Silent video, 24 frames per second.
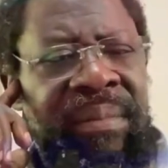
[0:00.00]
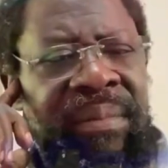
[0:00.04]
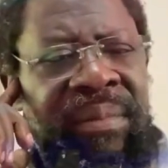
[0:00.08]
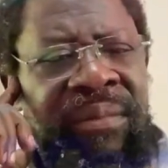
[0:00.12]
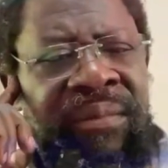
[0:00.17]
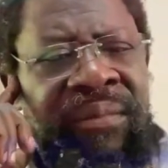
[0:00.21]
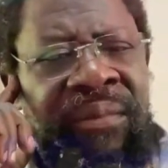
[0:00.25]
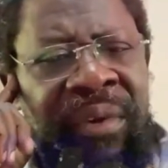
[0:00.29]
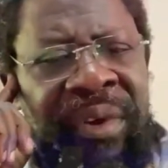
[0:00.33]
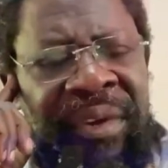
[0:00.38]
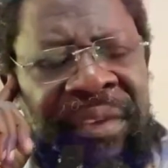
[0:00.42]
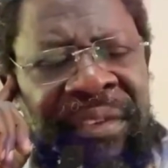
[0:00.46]

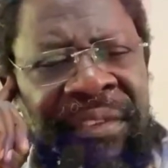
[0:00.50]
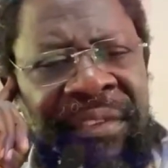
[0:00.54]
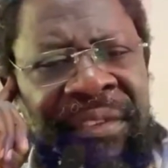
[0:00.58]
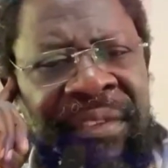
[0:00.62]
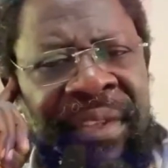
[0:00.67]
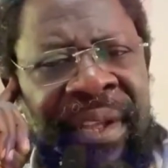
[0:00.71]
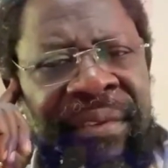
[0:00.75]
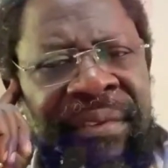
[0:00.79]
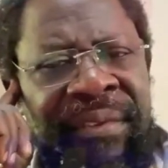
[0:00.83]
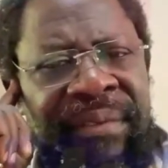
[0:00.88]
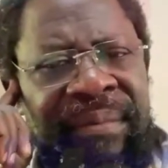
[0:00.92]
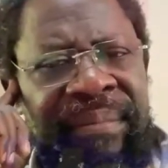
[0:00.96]
for
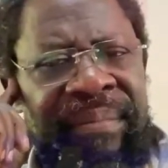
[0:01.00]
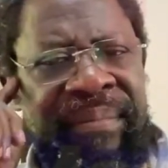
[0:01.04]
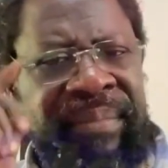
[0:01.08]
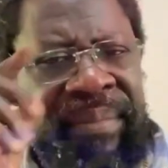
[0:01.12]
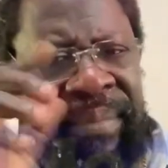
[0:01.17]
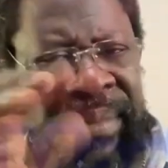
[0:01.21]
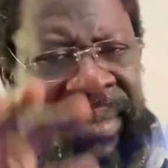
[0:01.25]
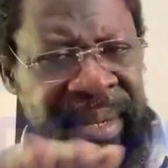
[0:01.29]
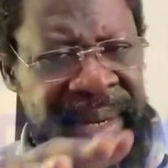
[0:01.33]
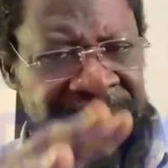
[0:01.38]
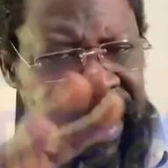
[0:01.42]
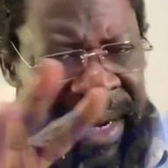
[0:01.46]
instance,
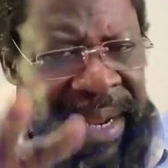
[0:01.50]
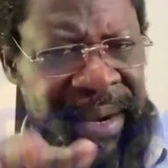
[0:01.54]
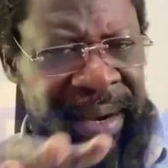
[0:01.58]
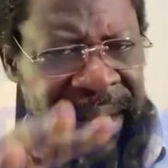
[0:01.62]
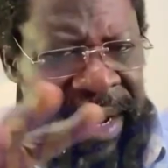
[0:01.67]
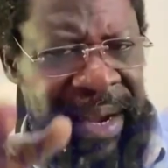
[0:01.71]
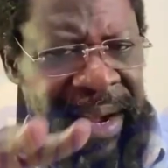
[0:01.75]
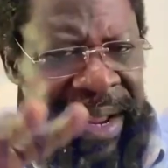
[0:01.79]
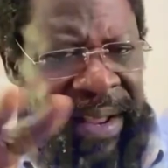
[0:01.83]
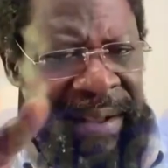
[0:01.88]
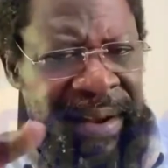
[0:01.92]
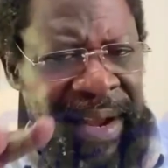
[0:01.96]

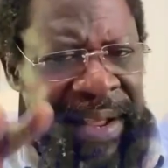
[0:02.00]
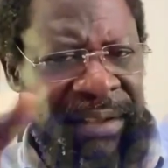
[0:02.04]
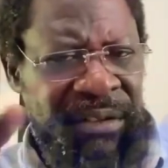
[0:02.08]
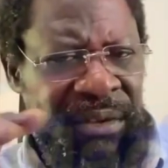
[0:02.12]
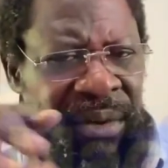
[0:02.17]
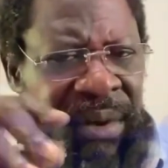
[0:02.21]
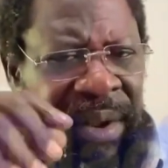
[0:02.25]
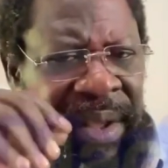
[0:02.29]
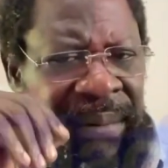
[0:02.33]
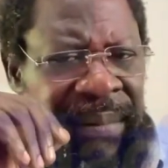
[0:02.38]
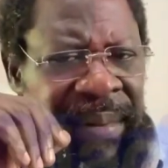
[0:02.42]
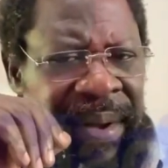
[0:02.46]
let's
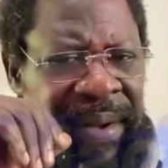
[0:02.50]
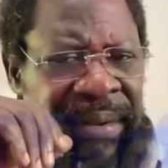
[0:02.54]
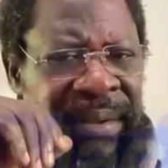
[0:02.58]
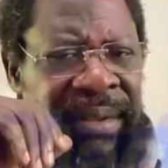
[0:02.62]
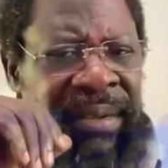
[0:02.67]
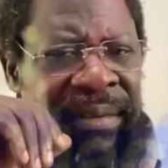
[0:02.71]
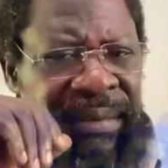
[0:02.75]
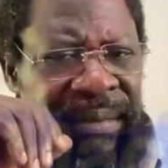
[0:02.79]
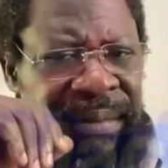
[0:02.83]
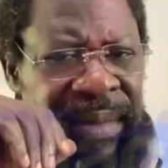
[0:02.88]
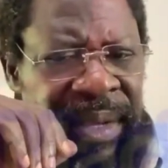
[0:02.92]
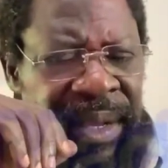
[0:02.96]
talk about
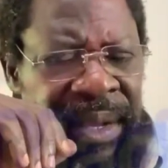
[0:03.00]
this.